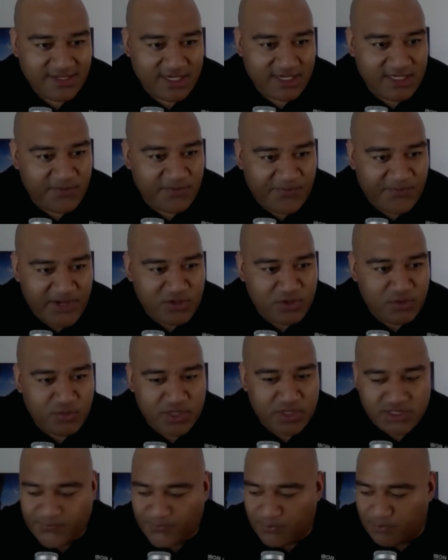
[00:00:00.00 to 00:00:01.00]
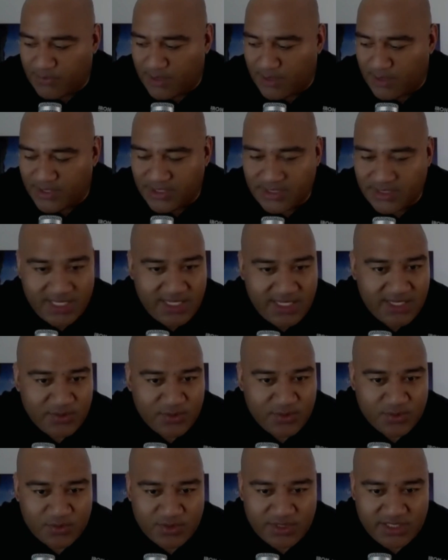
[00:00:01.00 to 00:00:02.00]
Any final words for mum and dad
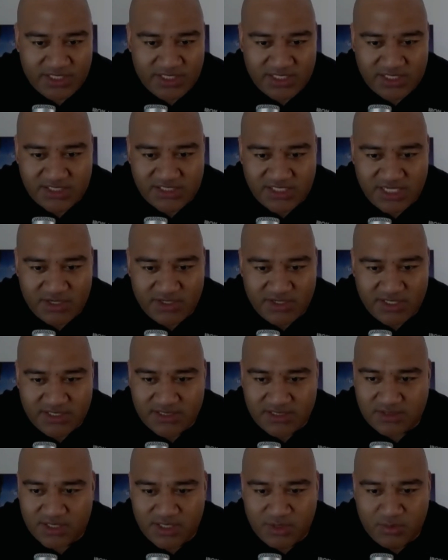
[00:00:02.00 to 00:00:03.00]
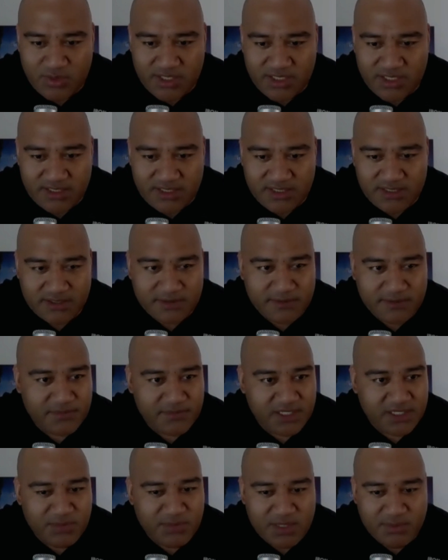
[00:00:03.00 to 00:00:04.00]
or any shout-outs to anyone here
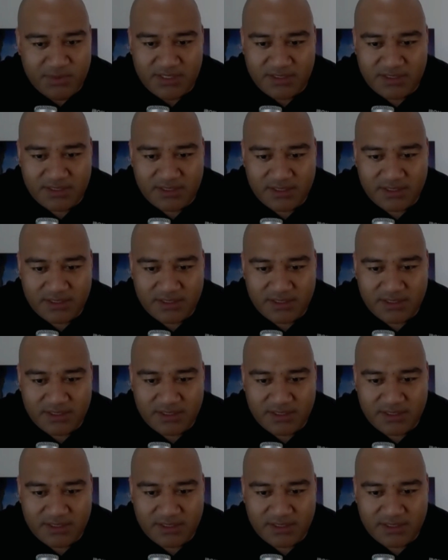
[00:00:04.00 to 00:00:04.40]
in Melbourne?